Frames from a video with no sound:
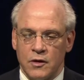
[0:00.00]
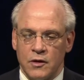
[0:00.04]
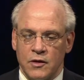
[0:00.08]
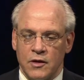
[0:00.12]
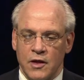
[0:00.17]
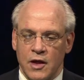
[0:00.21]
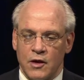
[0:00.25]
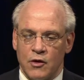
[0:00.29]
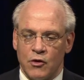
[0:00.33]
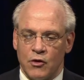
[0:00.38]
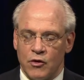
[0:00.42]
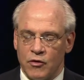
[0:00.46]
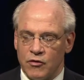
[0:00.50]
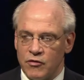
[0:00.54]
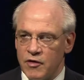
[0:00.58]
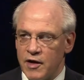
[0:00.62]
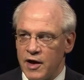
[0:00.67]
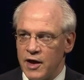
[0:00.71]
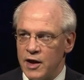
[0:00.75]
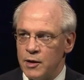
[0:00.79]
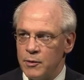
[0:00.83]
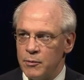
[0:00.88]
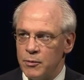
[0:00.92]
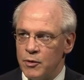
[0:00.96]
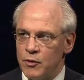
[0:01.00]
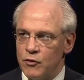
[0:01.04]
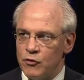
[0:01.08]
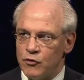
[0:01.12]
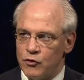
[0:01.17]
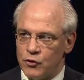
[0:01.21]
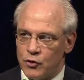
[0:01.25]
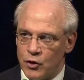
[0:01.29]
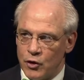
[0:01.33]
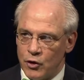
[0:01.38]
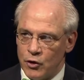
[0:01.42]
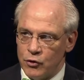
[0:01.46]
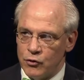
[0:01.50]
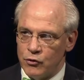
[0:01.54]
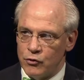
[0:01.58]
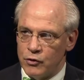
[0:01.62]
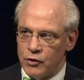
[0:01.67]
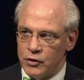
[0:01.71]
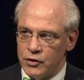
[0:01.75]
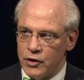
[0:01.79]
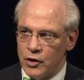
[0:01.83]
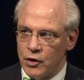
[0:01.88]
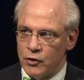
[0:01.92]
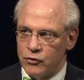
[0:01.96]
that are available for older
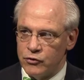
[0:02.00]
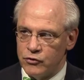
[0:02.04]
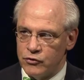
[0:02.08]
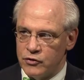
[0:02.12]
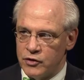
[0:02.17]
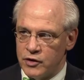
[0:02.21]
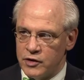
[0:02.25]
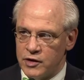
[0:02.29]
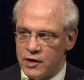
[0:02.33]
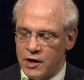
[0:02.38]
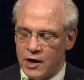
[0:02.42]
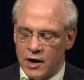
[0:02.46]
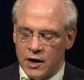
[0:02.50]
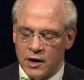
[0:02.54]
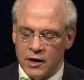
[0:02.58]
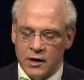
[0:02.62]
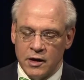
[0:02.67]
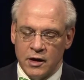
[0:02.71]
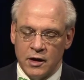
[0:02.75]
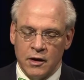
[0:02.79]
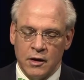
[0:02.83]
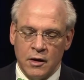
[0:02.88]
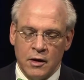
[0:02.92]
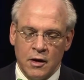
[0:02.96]
adults to take.